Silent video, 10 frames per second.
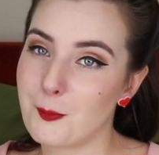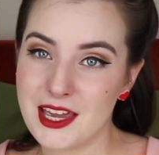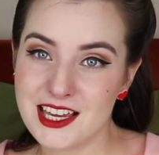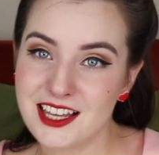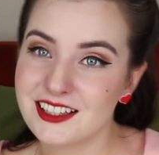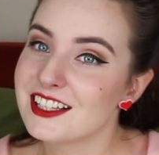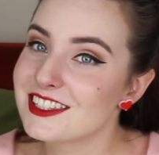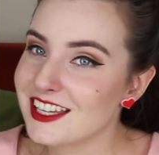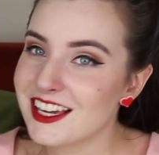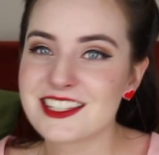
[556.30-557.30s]
making these
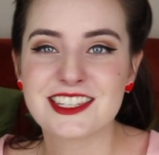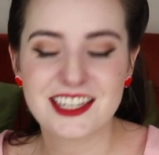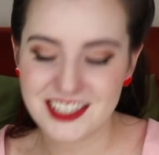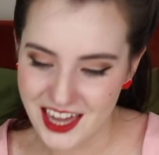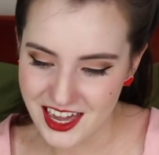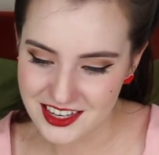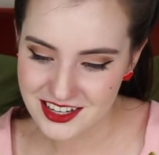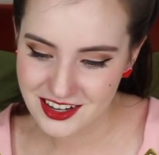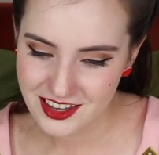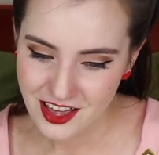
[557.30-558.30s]
teas
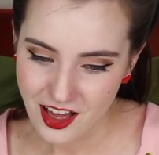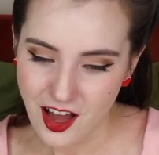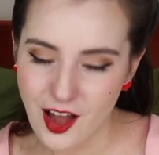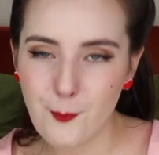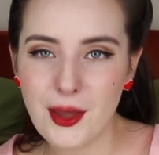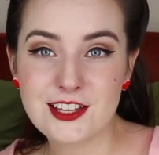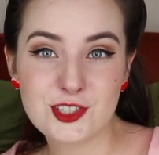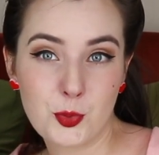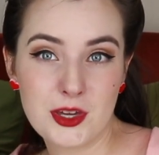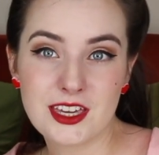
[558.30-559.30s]
again. I might
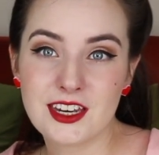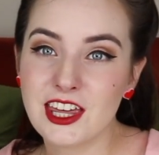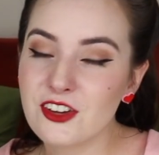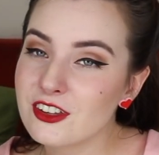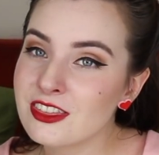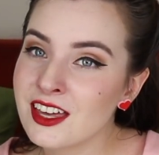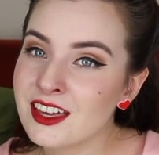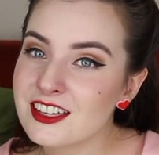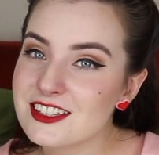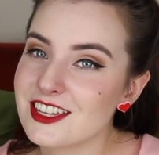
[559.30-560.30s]
tweak it here and
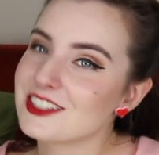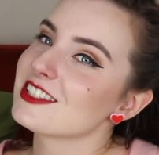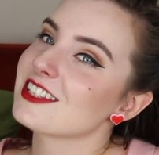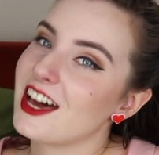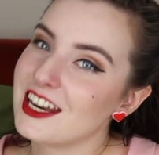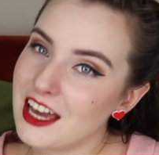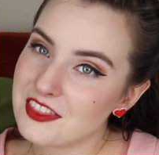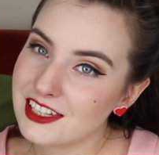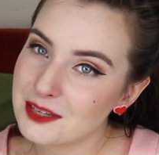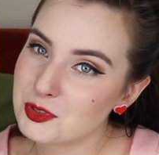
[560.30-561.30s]
there, such as cutting out the
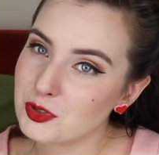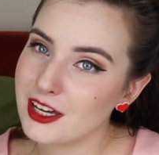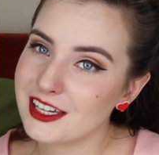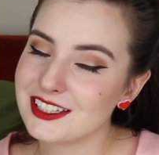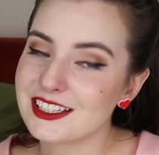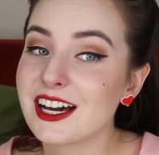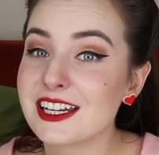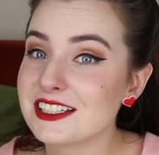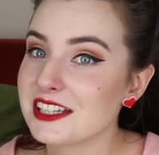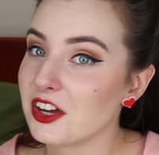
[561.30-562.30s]
lemon rind,
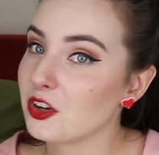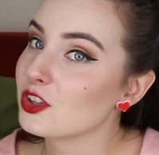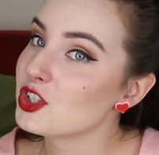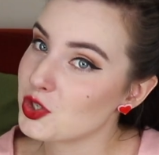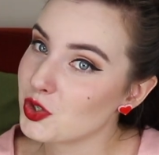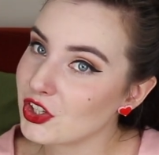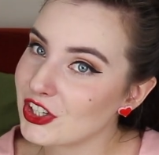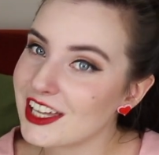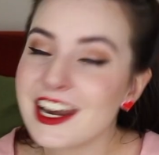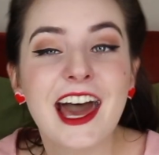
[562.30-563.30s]
cutting down on sugar,
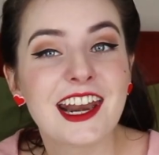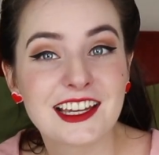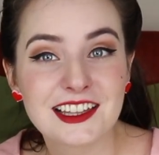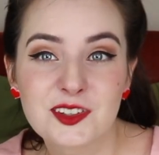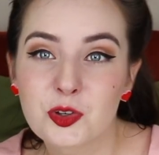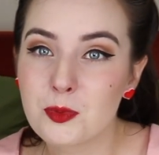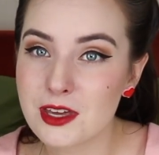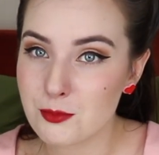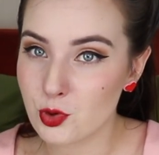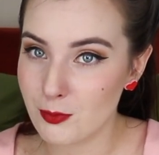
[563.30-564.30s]
and adding a little bit
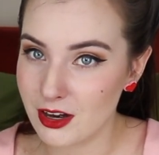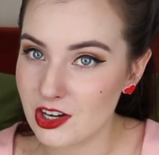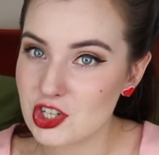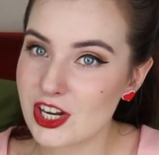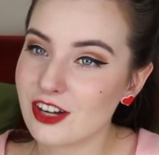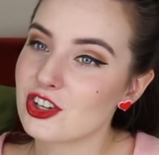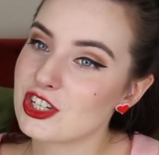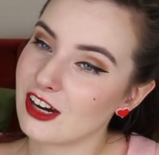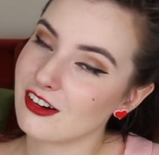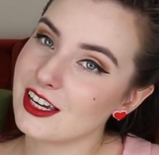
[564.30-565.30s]
more maraschino
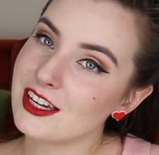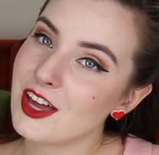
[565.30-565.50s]
cherry.